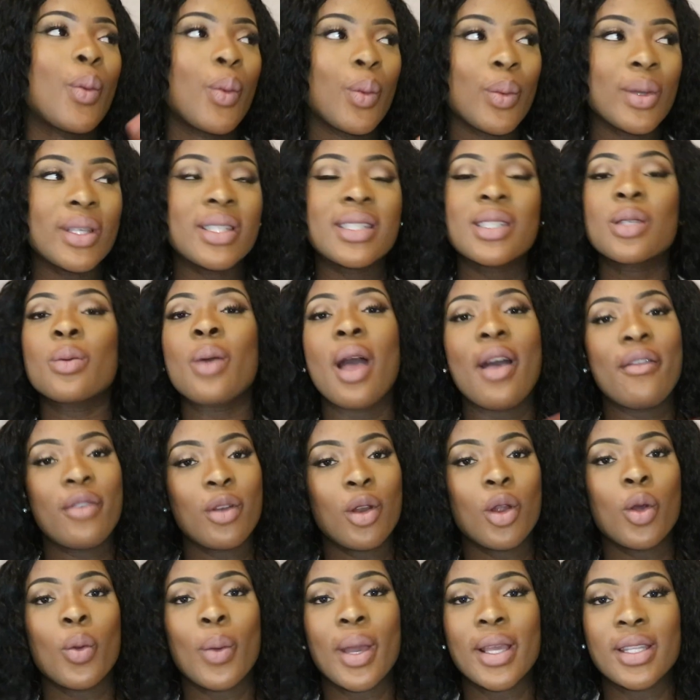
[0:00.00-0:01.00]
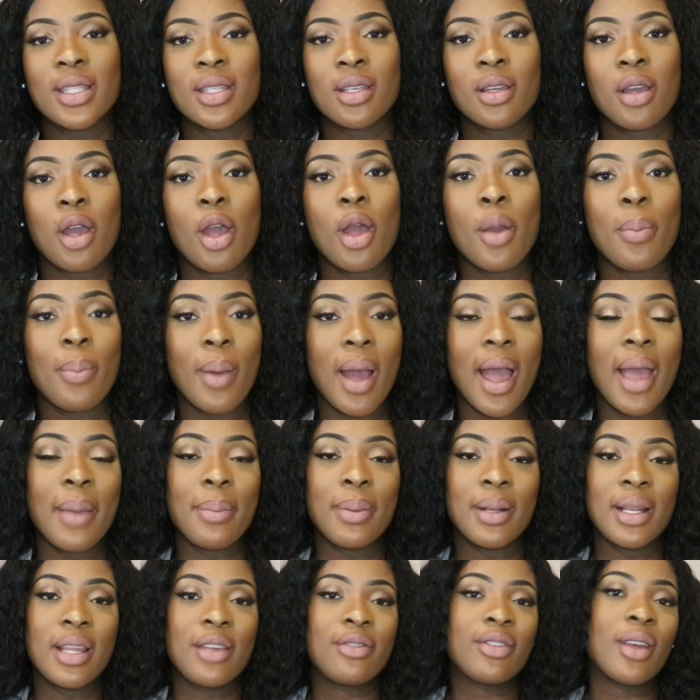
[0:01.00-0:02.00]
we still have a long way to go, but I
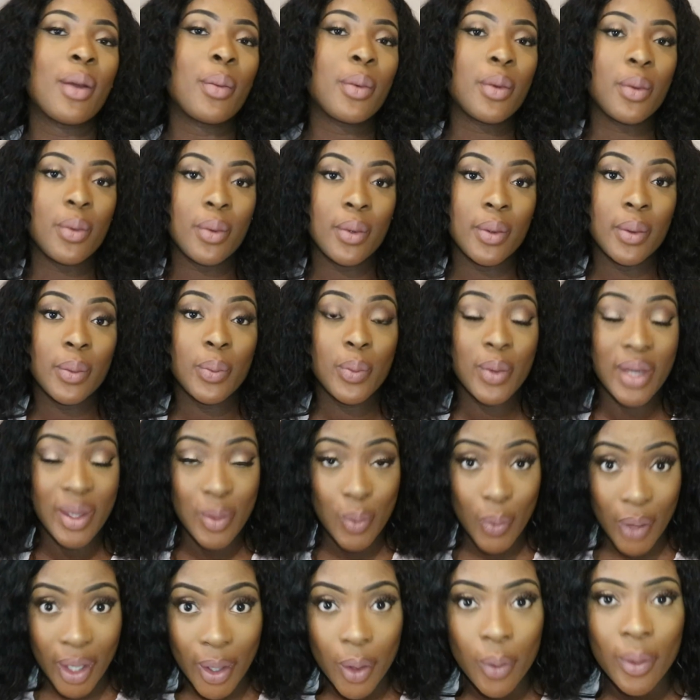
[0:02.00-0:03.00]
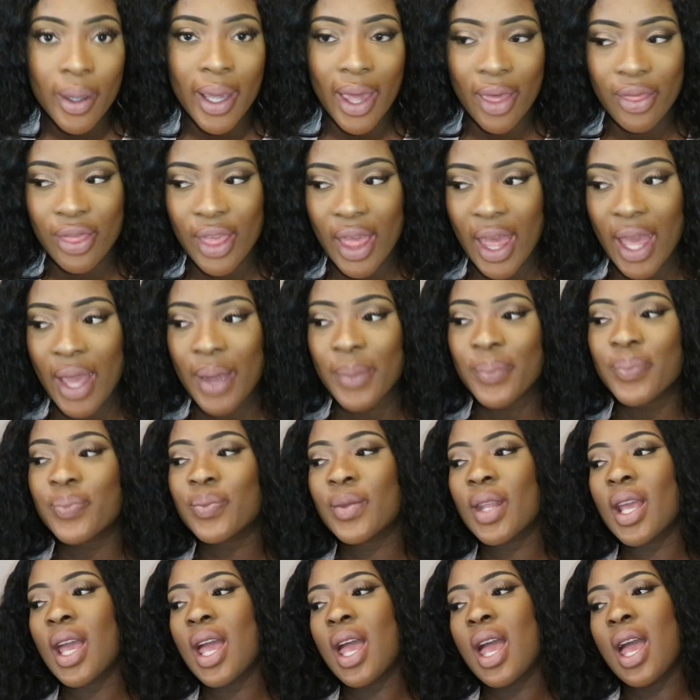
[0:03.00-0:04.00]
believe that we will get there.
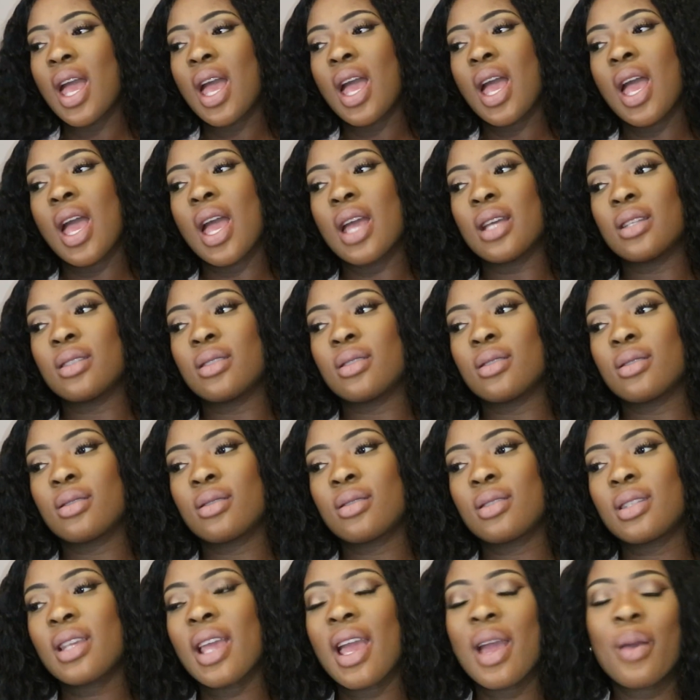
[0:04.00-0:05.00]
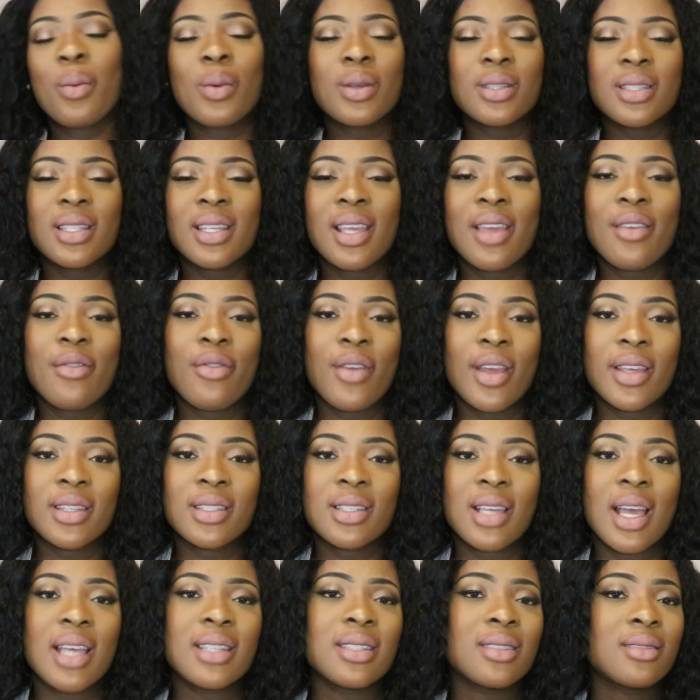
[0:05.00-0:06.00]
And yeah, once again,
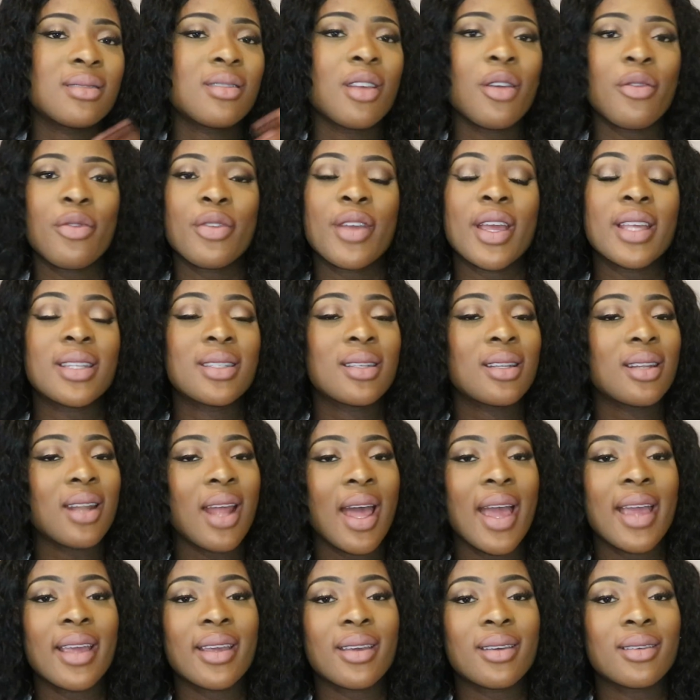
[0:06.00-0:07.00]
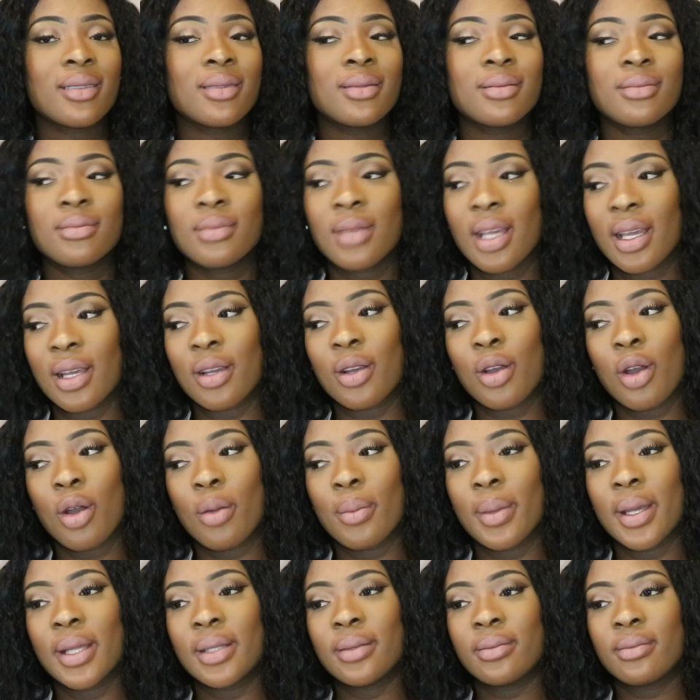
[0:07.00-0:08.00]
thanks guys, and don't forget to like and
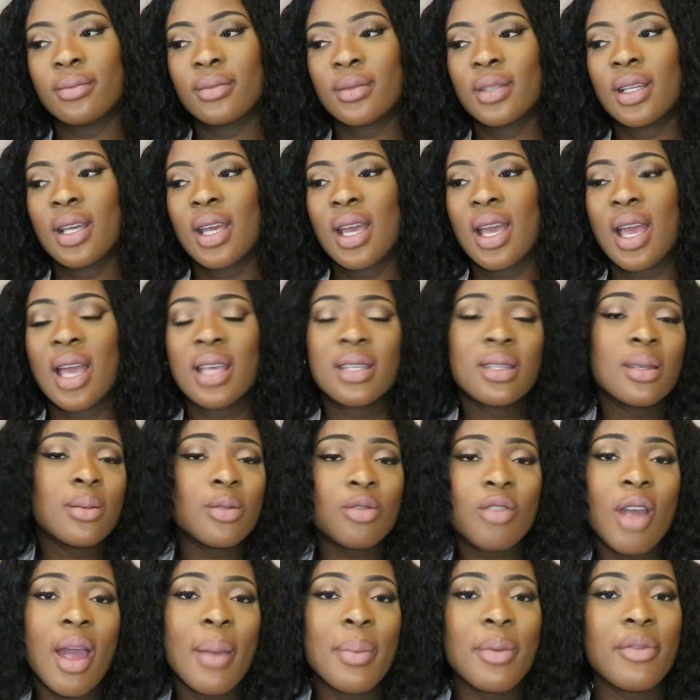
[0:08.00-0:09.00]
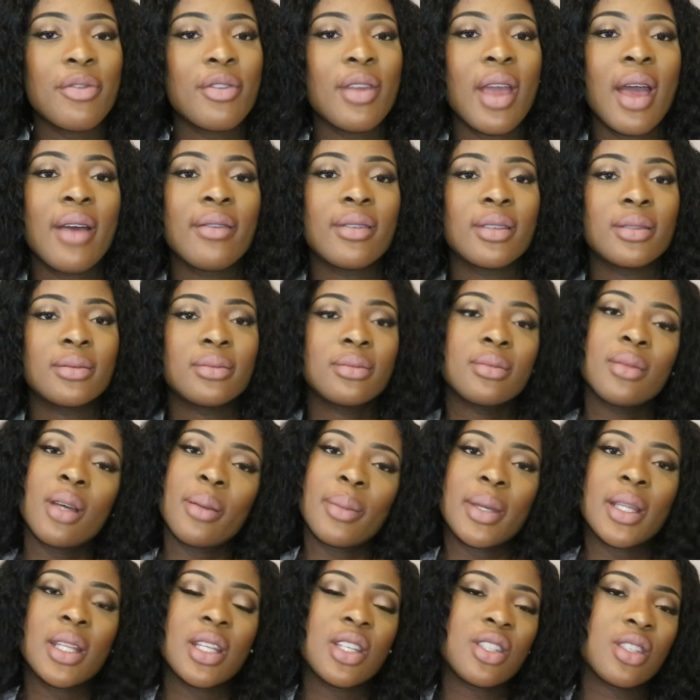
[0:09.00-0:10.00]
comment and subscribe if you haven't.
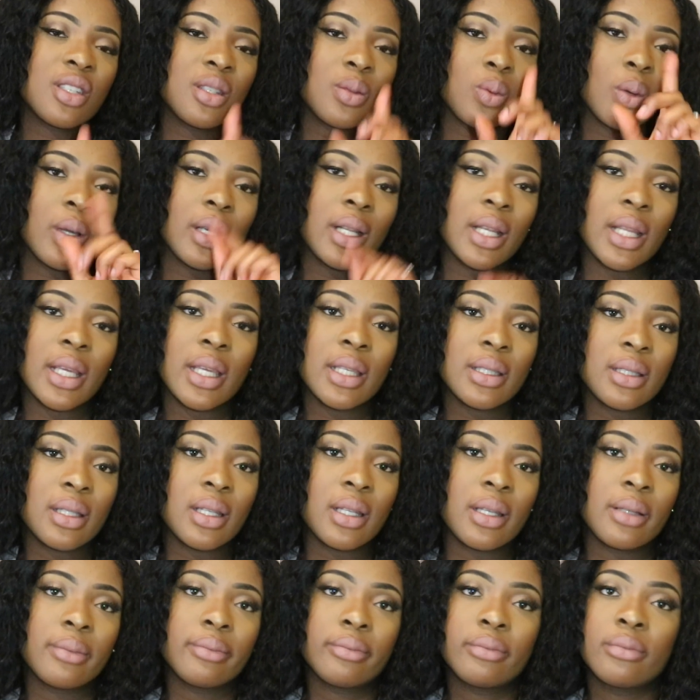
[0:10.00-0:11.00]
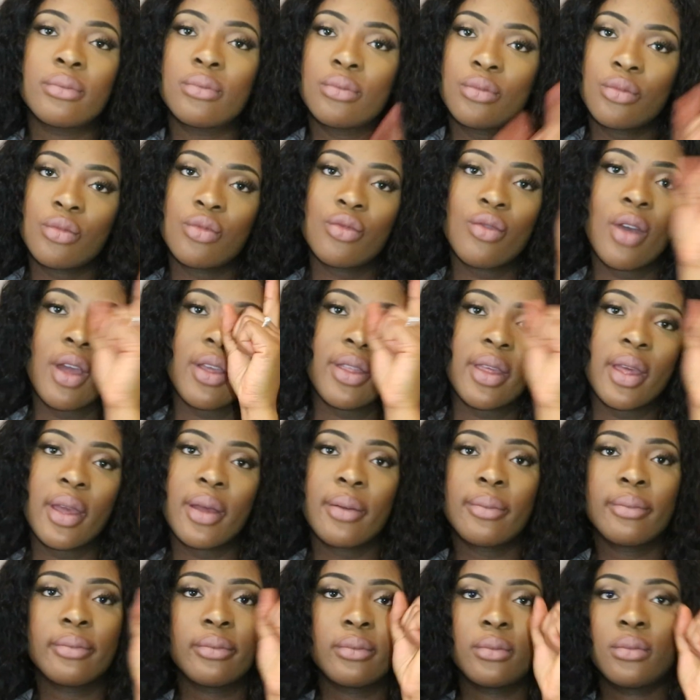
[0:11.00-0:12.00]
I mean, it's just one click, isn't it? Right
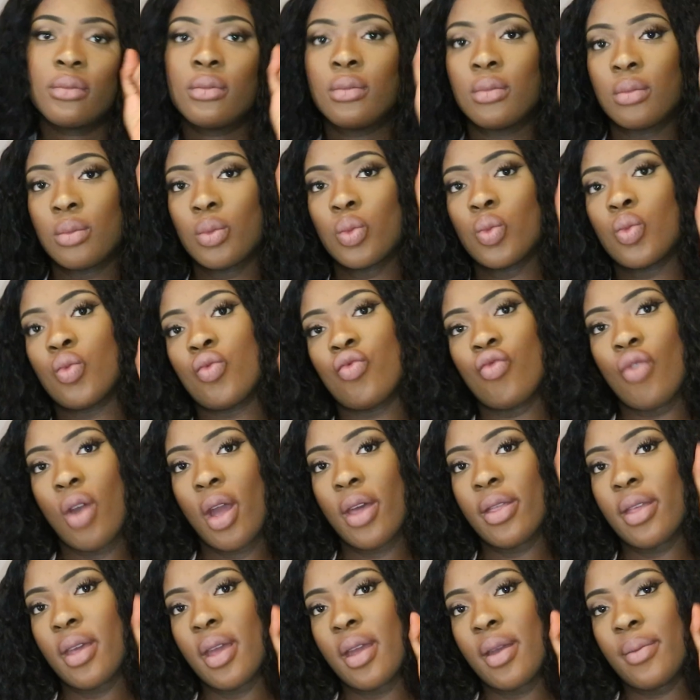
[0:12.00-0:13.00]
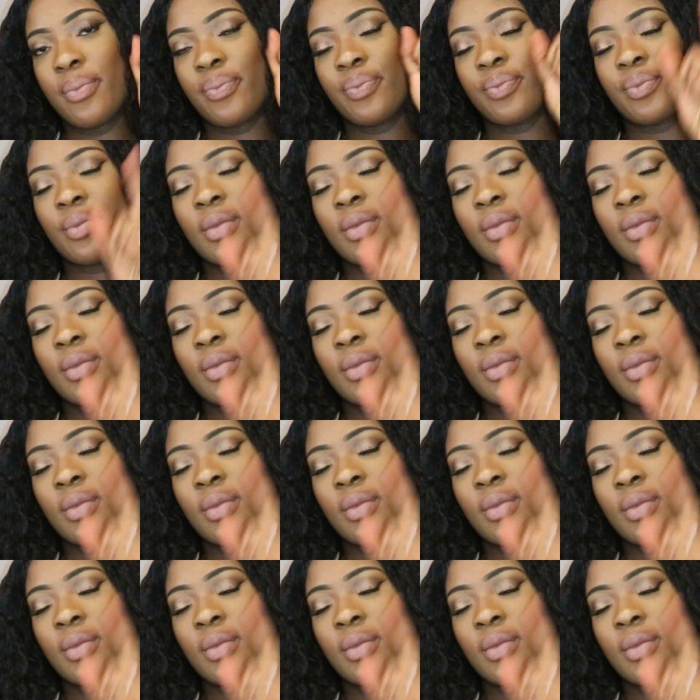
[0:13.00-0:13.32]
there, right there.